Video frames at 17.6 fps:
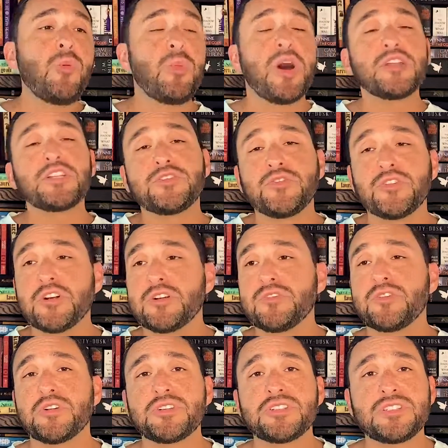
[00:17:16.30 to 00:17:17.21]
much
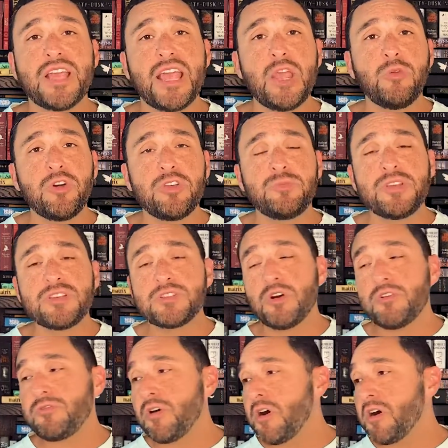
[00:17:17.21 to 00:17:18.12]
for staying with me
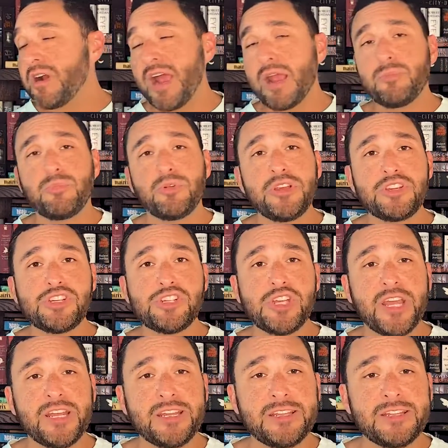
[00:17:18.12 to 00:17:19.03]
so far. I
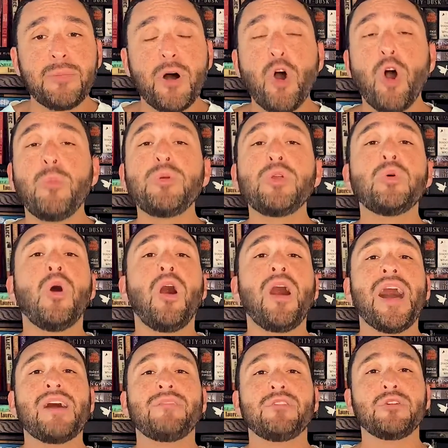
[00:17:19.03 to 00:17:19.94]
appreciate it. I hope you all
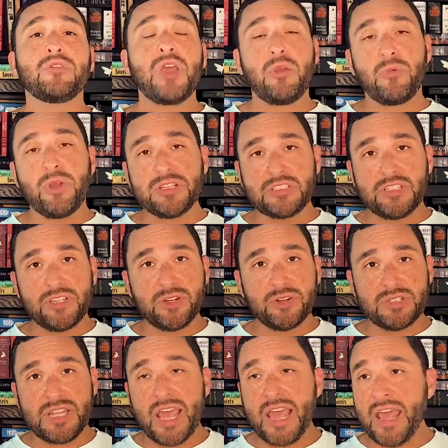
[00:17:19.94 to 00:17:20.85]
have a great rest of your
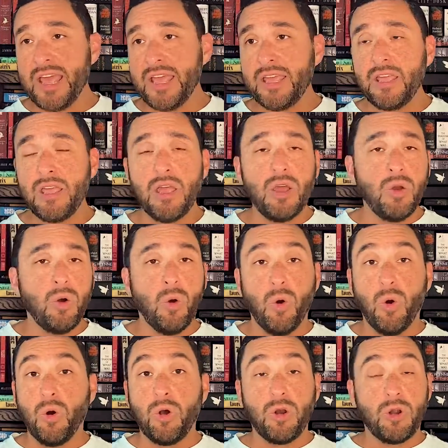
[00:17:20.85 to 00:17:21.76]
day
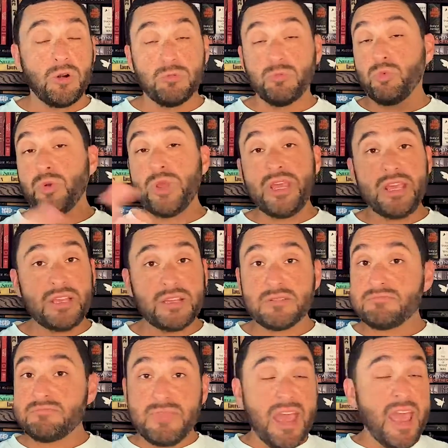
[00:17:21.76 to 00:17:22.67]
or week.
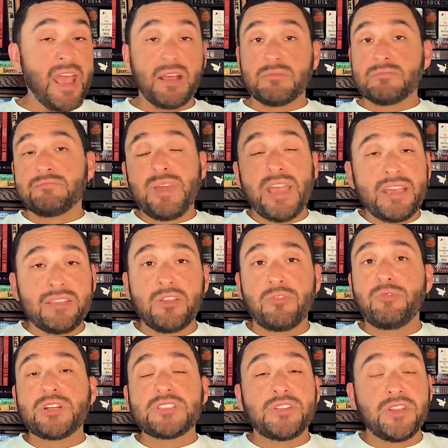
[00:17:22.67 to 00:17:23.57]
Heck, make it the
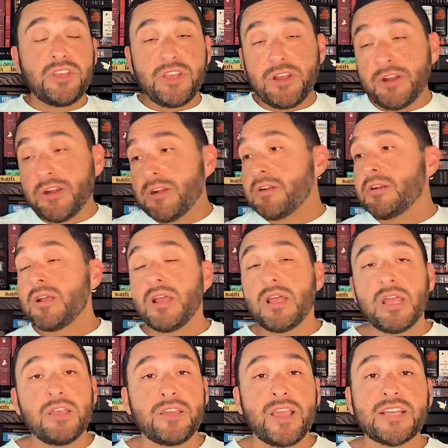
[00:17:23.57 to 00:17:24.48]
rest of the year
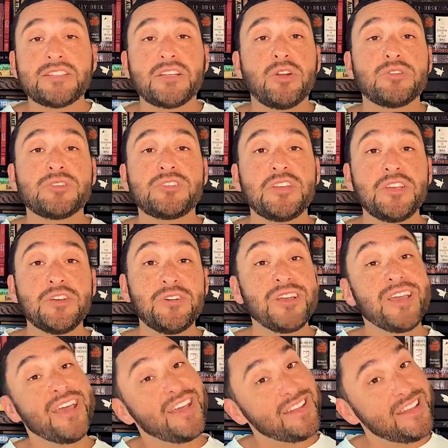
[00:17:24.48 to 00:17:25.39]
in case I don't see you
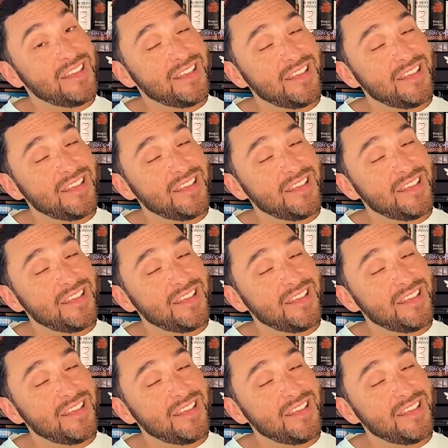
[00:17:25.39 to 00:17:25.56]
again.